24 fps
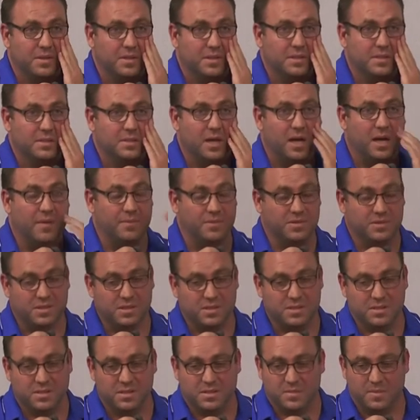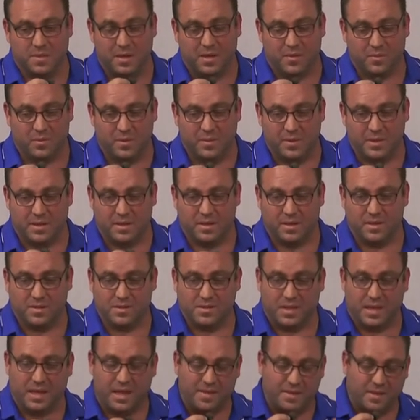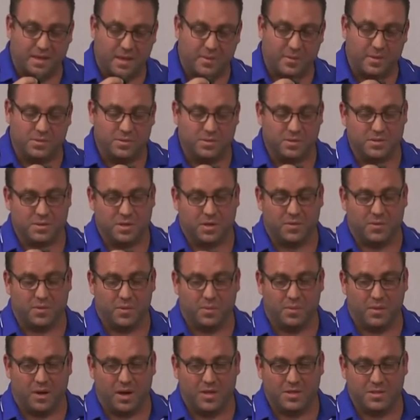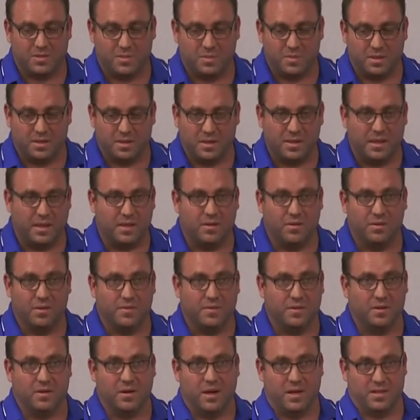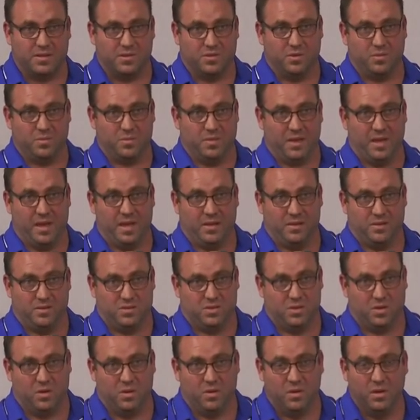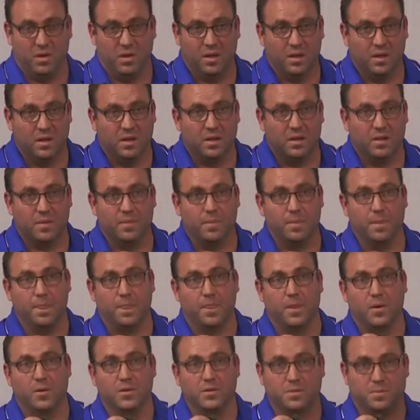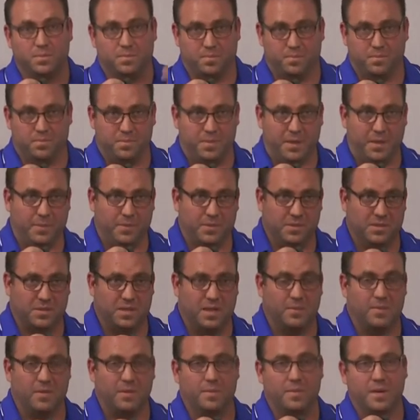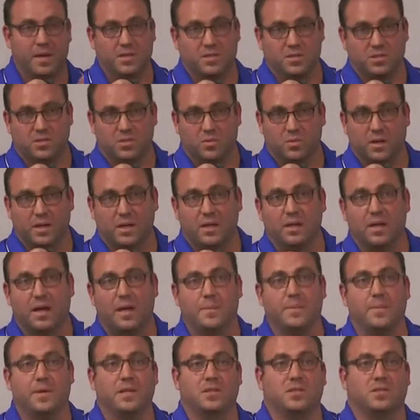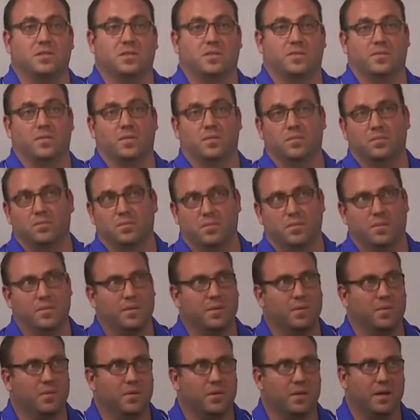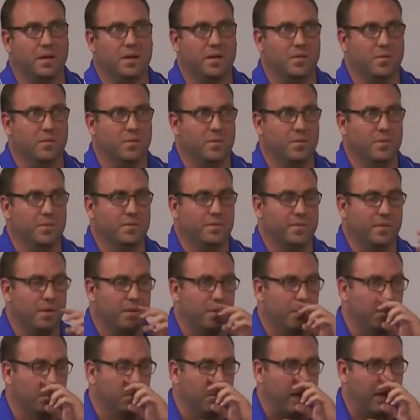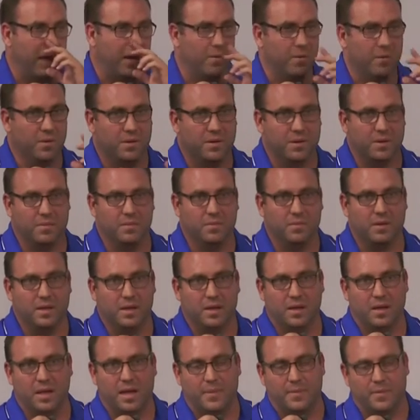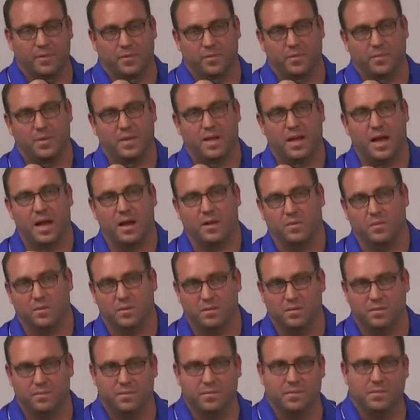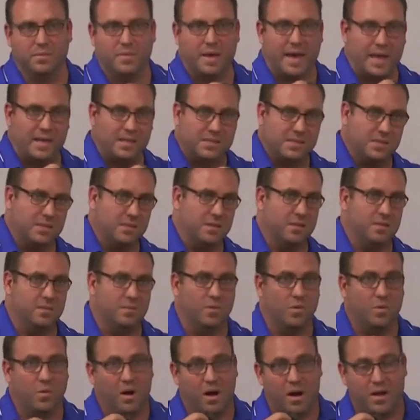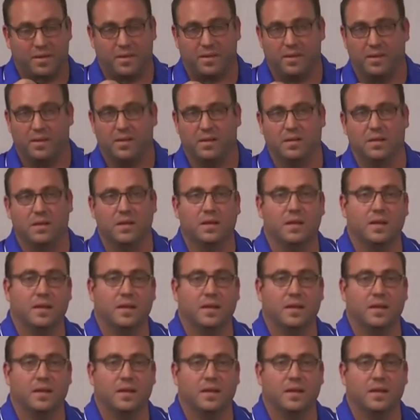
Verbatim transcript: these conferences, these men and women, and they'll say, hey, I think I want to do this arthrobostrum, and then they don't even know how to scope the ankle. So those people send me patients. So we're getting a lot of patients from, I mean, we had a woman from Hayward, and we get a lot of people from Minocqua and from Madison and Milwaukee. And